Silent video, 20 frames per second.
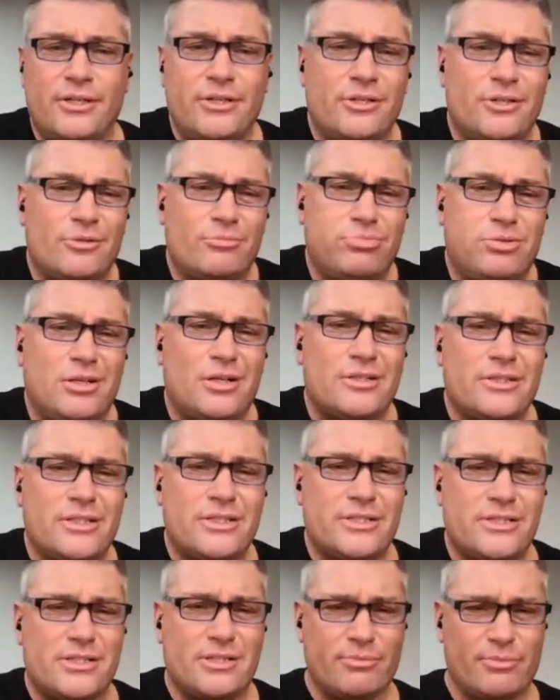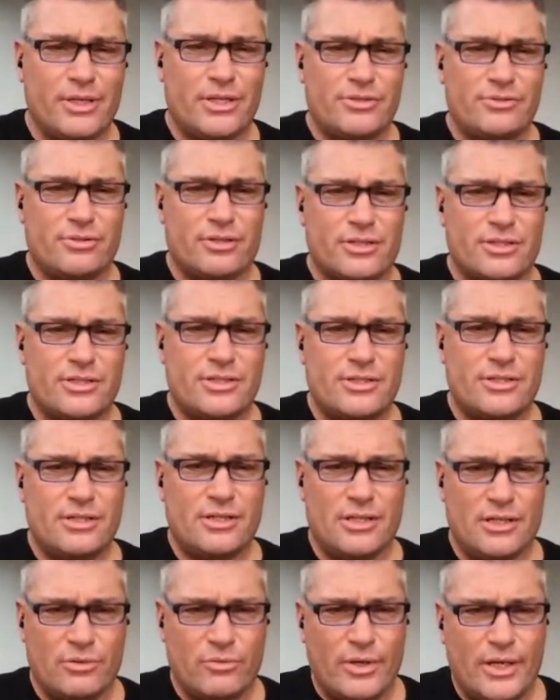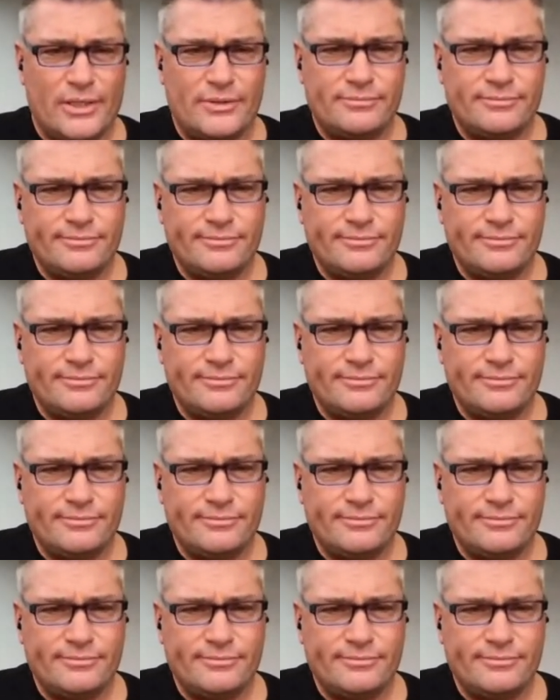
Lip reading: you're plugged into the matrix in a way.